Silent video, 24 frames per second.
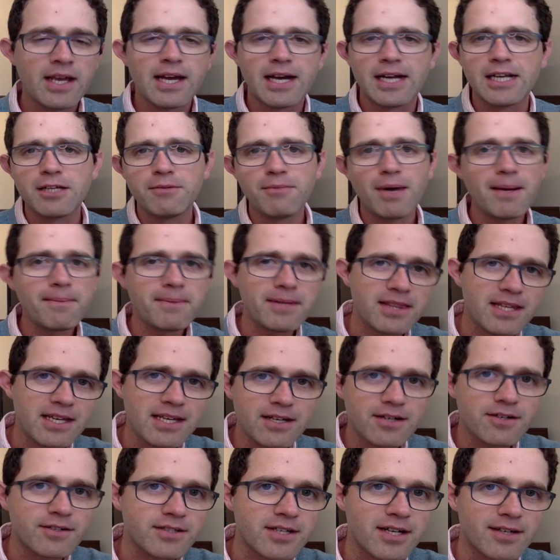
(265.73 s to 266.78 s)
And you might be
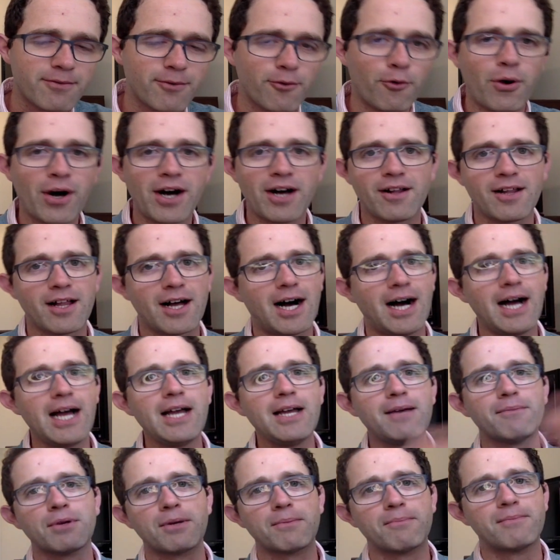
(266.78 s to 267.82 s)
thinking to yourself, well, I
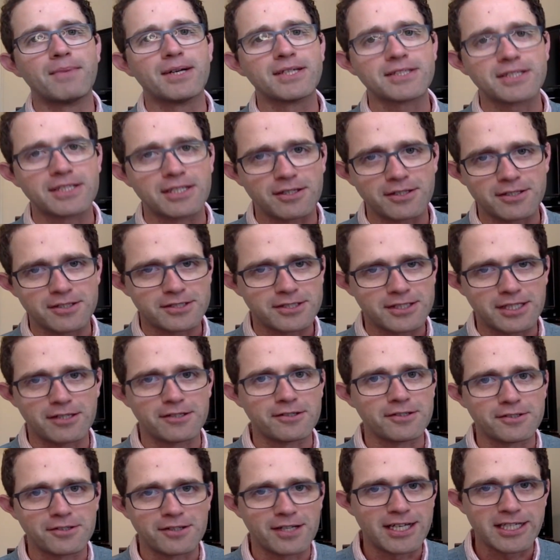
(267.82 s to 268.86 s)
am a
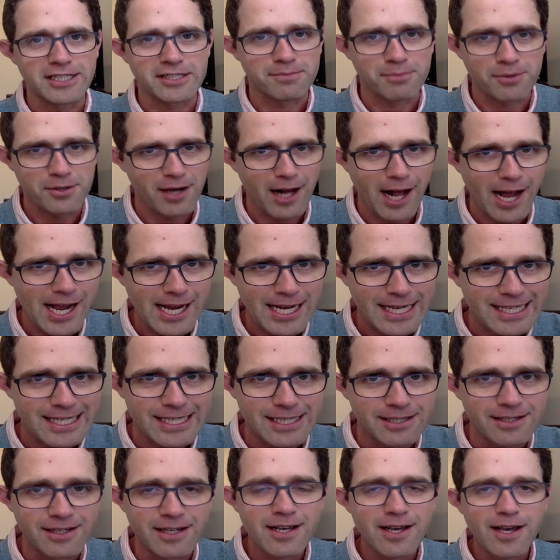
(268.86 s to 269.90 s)
musculoskeletal expert. I
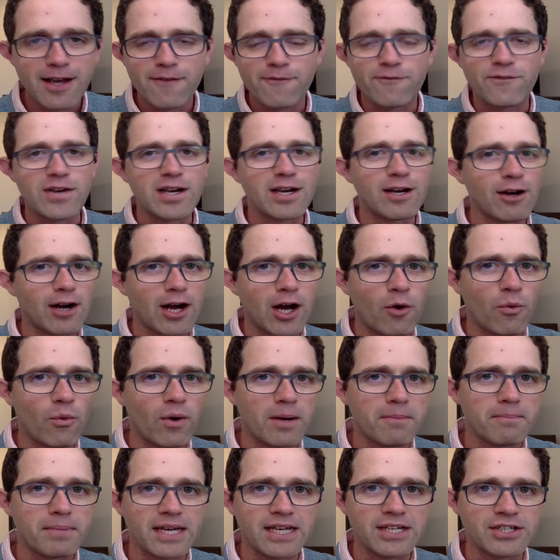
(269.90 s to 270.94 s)
can figure out
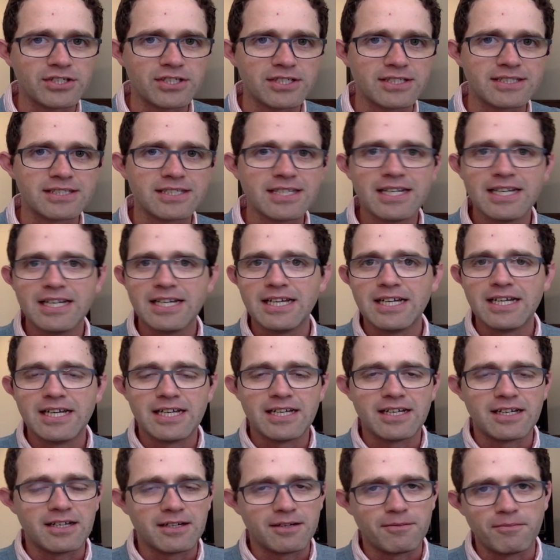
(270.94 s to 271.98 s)
what patients
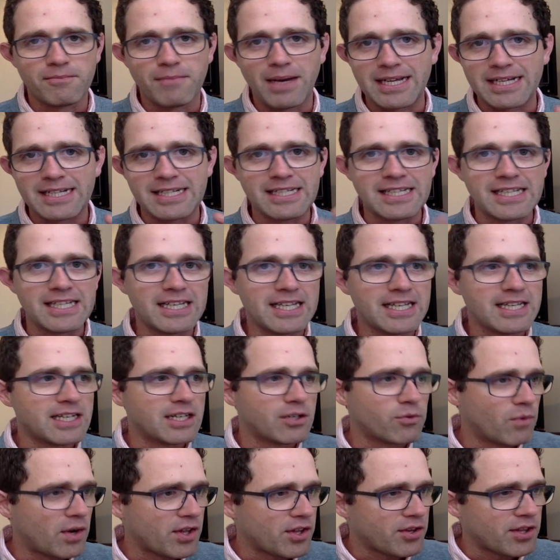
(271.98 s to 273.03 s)
might need
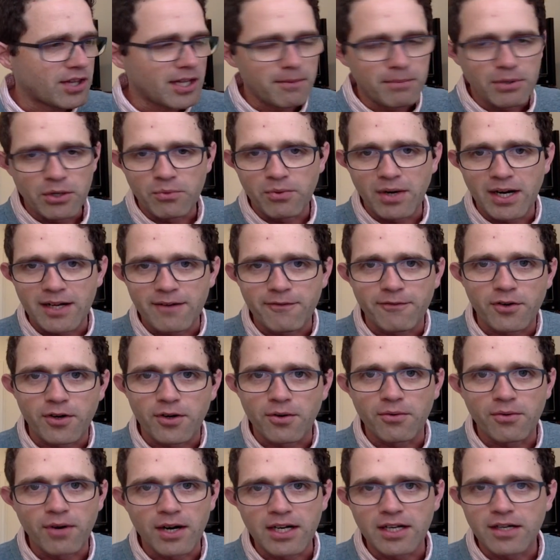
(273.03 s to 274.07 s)
and whether they'd be ready for
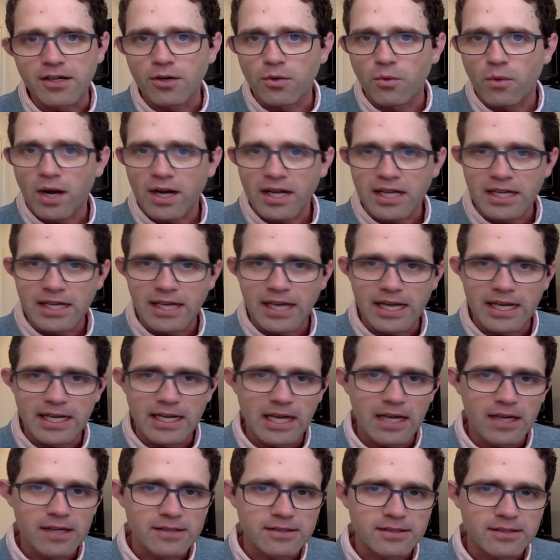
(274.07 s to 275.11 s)
a running or walking gait
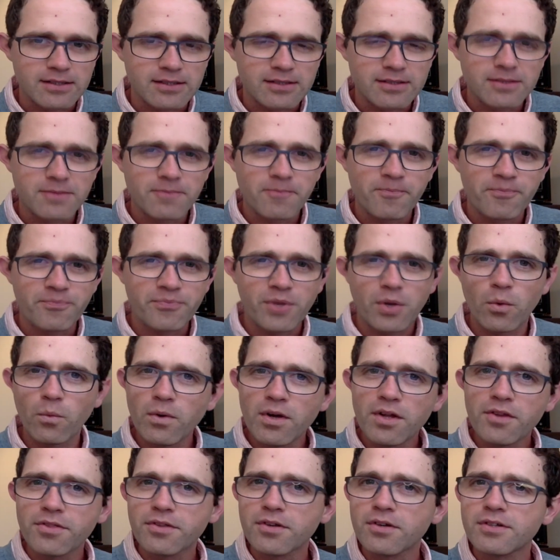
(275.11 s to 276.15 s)
analysis.
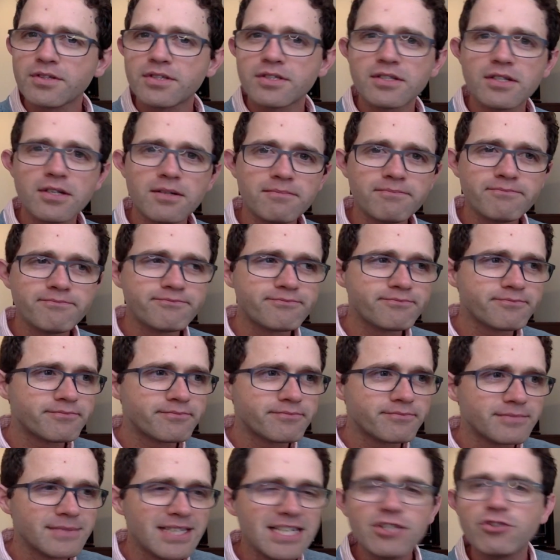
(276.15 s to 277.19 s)
Well, there's some
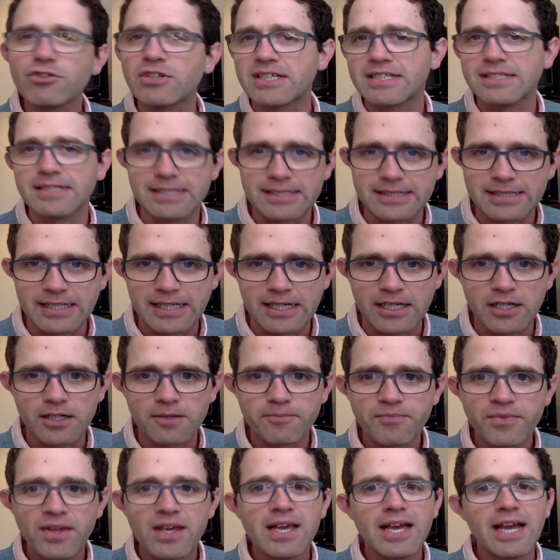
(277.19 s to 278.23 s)
intricacies here.
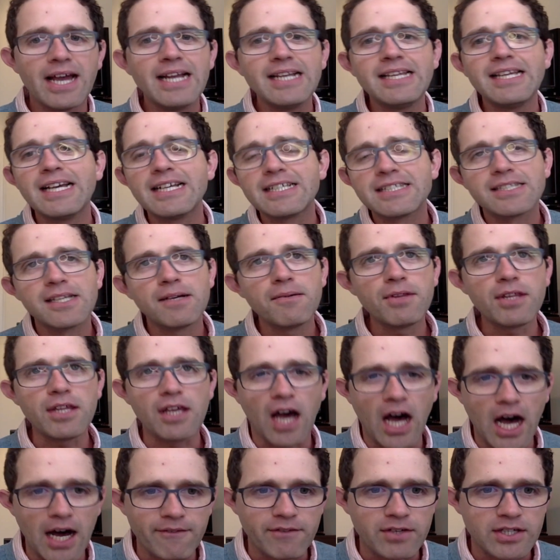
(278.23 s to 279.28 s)
And yes, some of
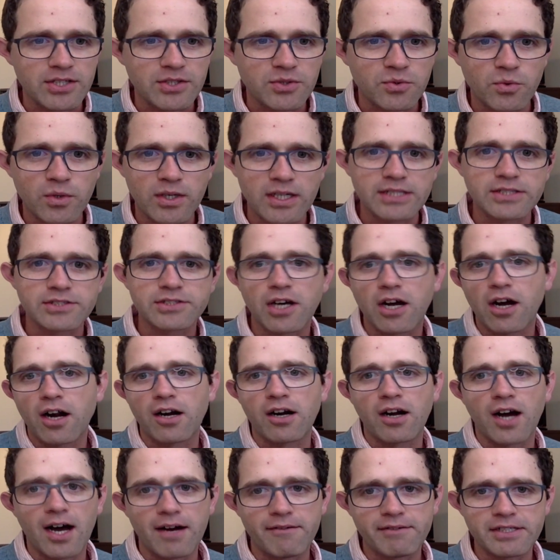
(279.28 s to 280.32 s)
the obvious ones
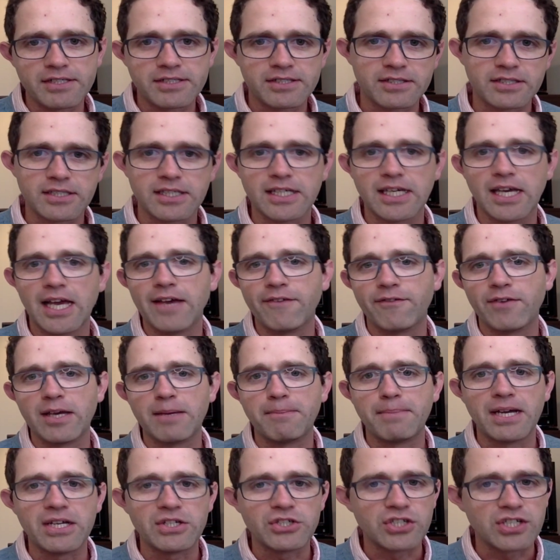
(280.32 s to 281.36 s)
are obviously if
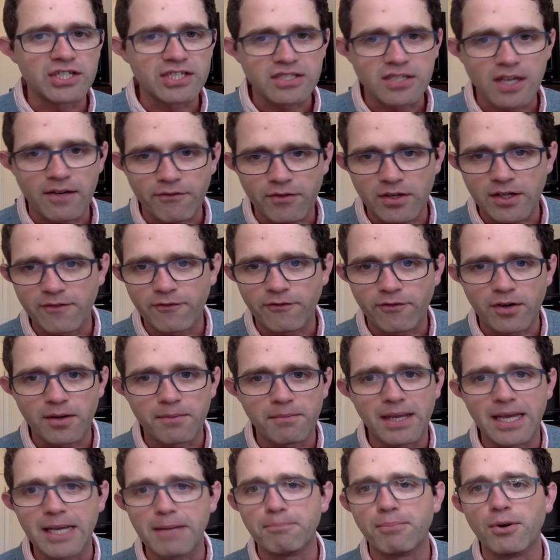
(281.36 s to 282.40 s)
a patient is suffering
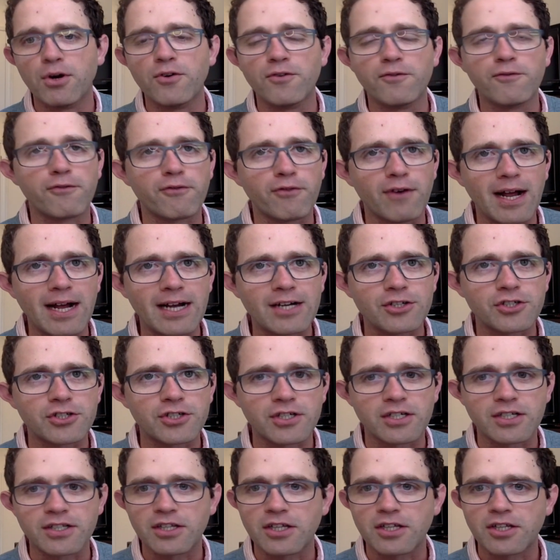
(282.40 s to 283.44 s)
from a bone
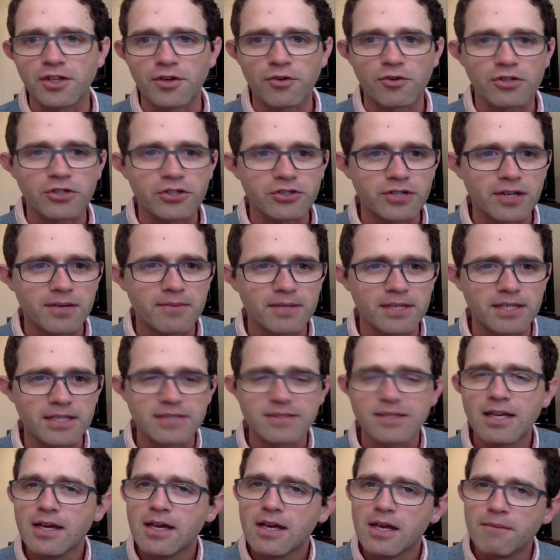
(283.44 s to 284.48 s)
fracture in the lower
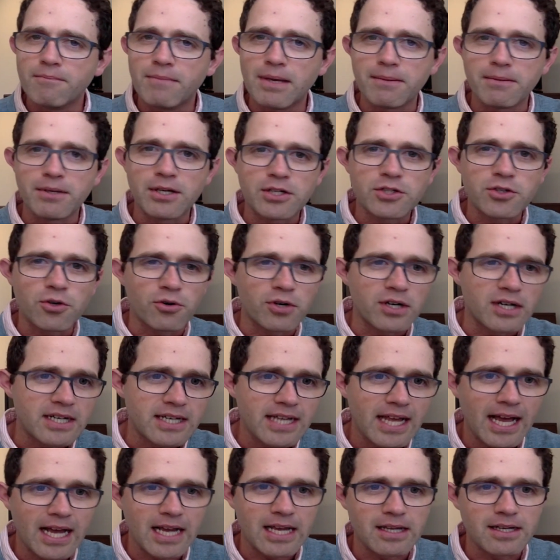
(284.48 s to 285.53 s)
extremities, maybe a torn
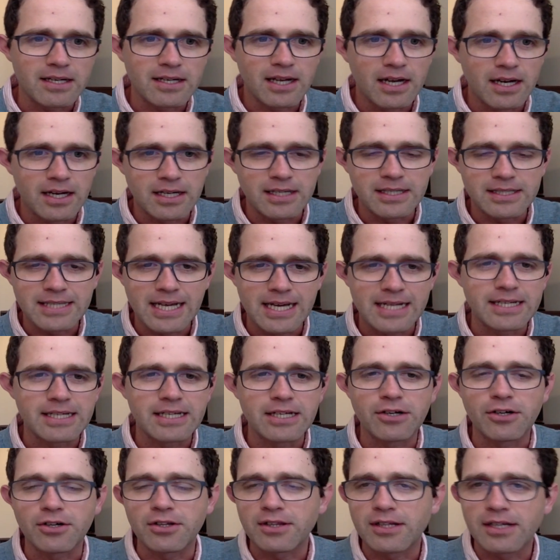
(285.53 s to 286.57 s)

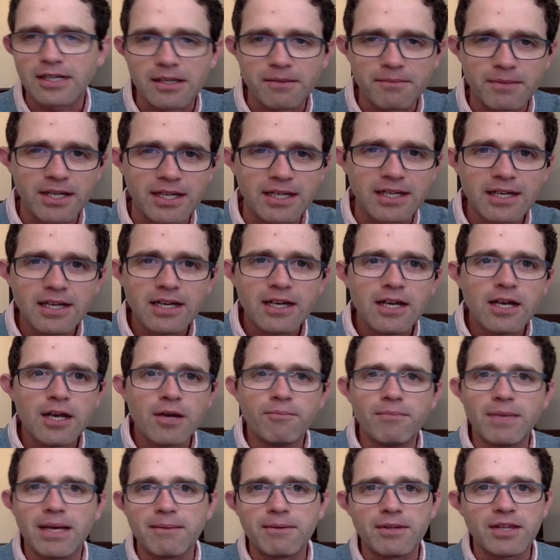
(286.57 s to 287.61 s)
tendon or ligament,
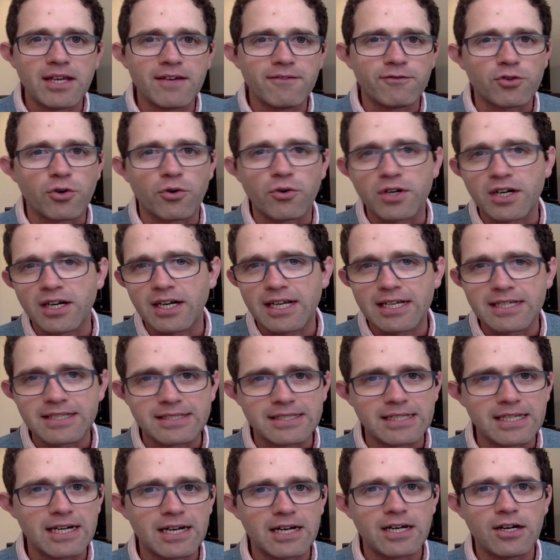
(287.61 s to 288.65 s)
maybe they've torn an
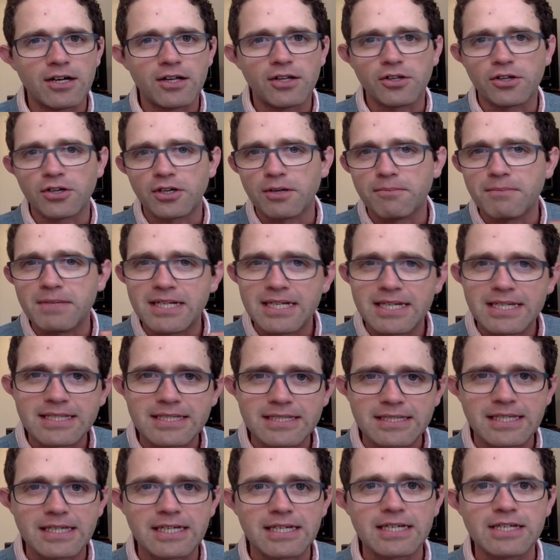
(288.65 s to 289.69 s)
ACL or a
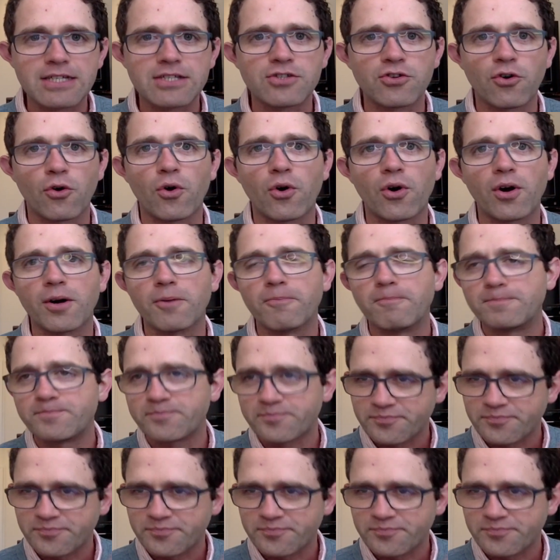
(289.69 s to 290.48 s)
meniscus, or